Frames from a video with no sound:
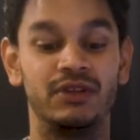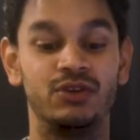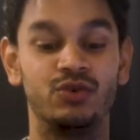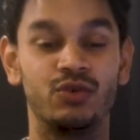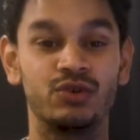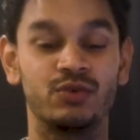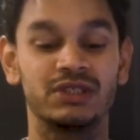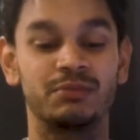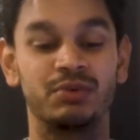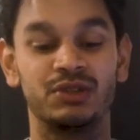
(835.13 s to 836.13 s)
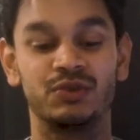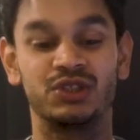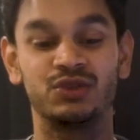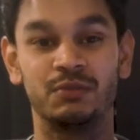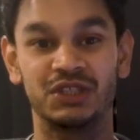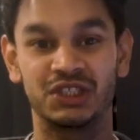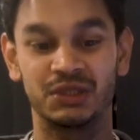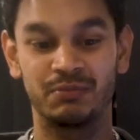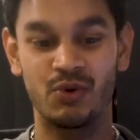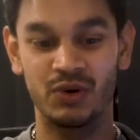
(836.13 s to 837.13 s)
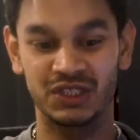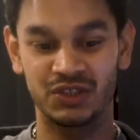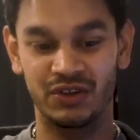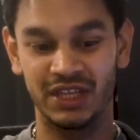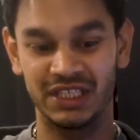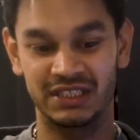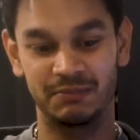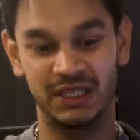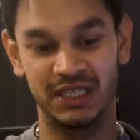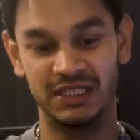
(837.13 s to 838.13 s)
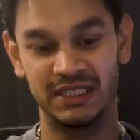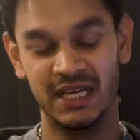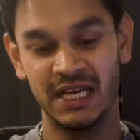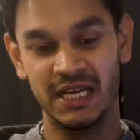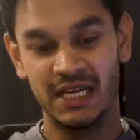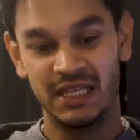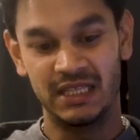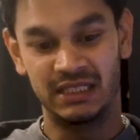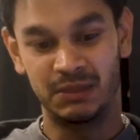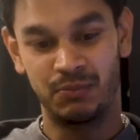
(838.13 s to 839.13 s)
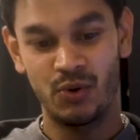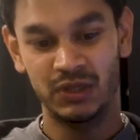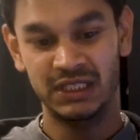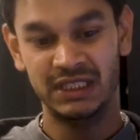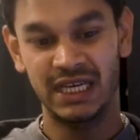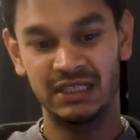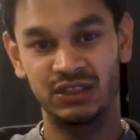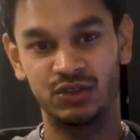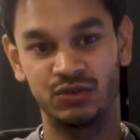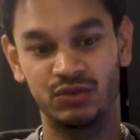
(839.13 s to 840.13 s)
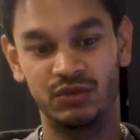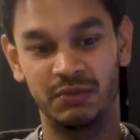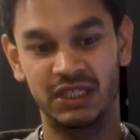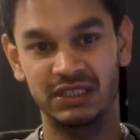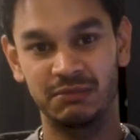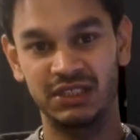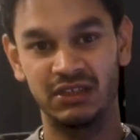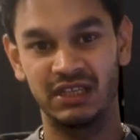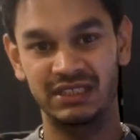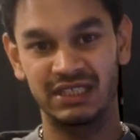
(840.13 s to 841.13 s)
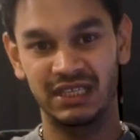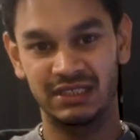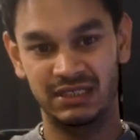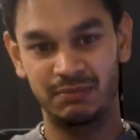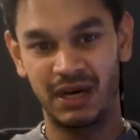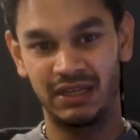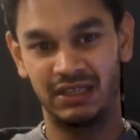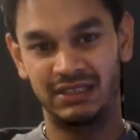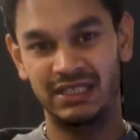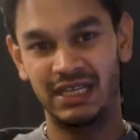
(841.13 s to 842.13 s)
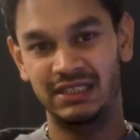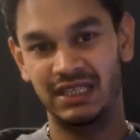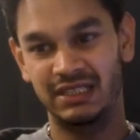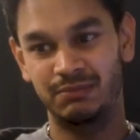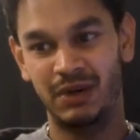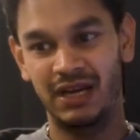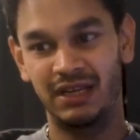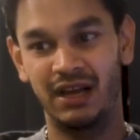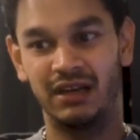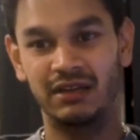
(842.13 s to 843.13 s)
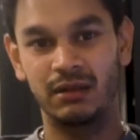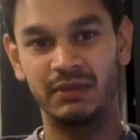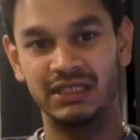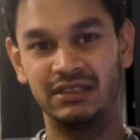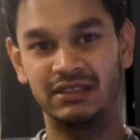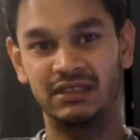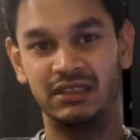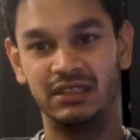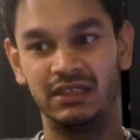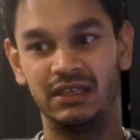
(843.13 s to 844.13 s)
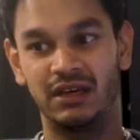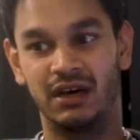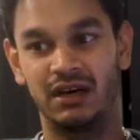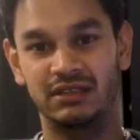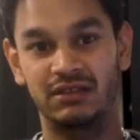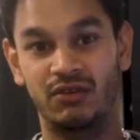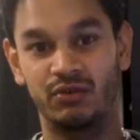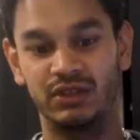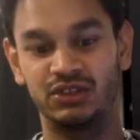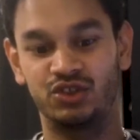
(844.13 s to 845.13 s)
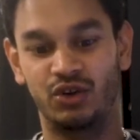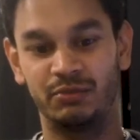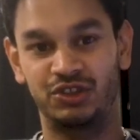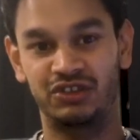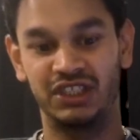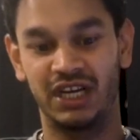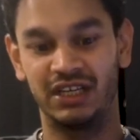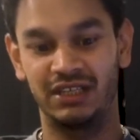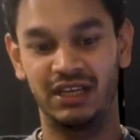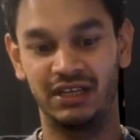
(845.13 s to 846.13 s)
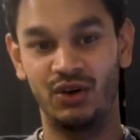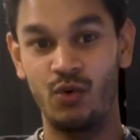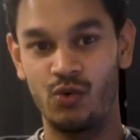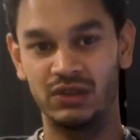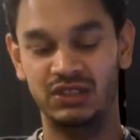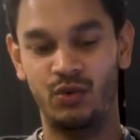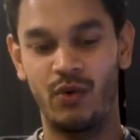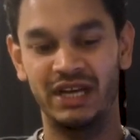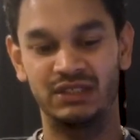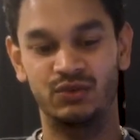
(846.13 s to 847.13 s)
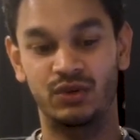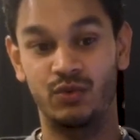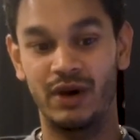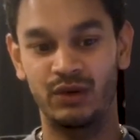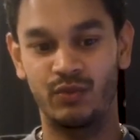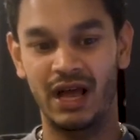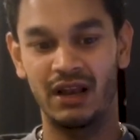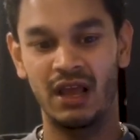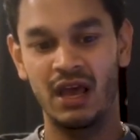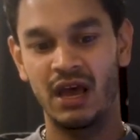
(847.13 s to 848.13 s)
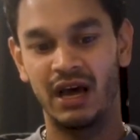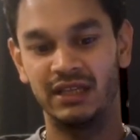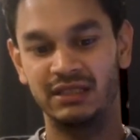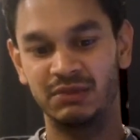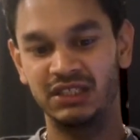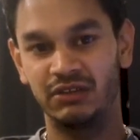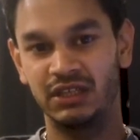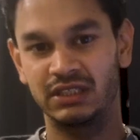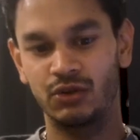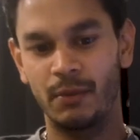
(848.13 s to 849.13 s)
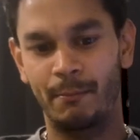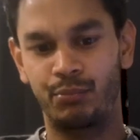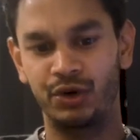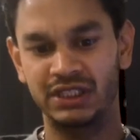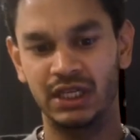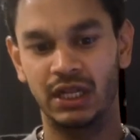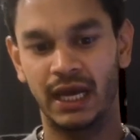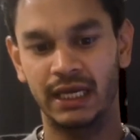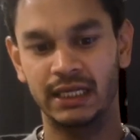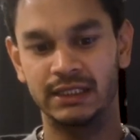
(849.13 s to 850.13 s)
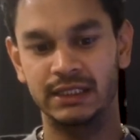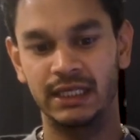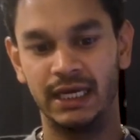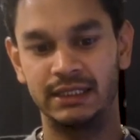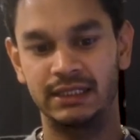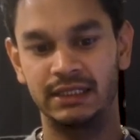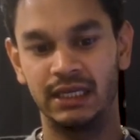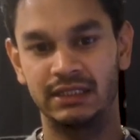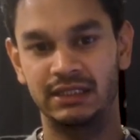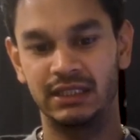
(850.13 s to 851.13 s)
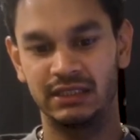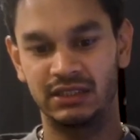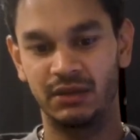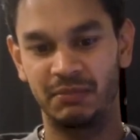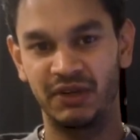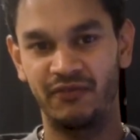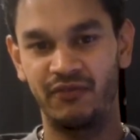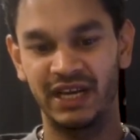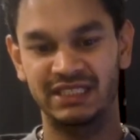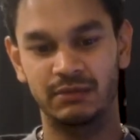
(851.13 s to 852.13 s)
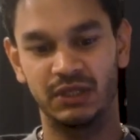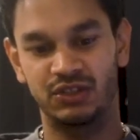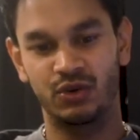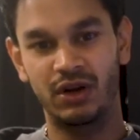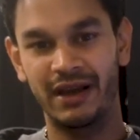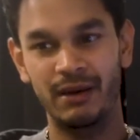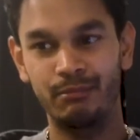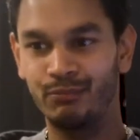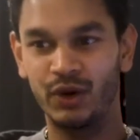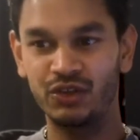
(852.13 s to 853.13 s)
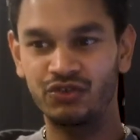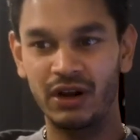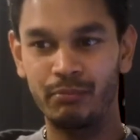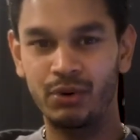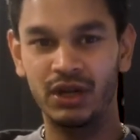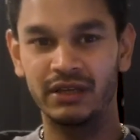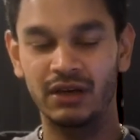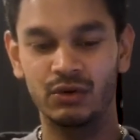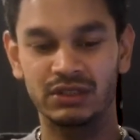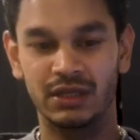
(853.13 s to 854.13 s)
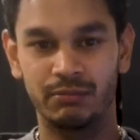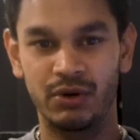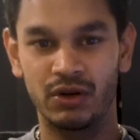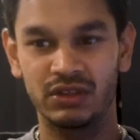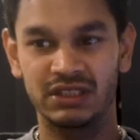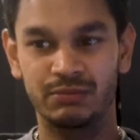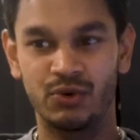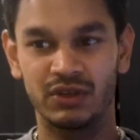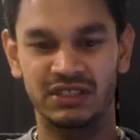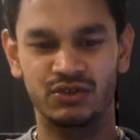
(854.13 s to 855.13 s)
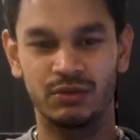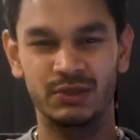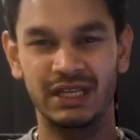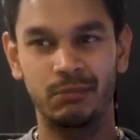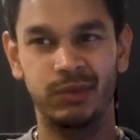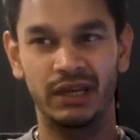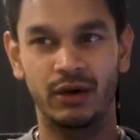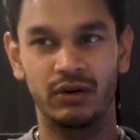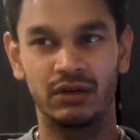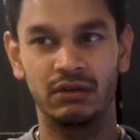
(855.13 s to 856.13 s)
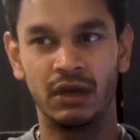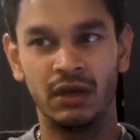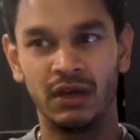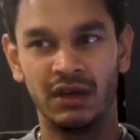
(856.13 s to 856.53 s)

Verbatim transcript: you don't want to print with too much supports on this because the supports tend to because the material is expanding it tends to expand a little into the uh, surrounding geometry and it, it holds quite quite well and this material is not brittle like it's it's it's it's a bit flexible so kind of when you try to pull it out and pull on the supports it's almost like pulling on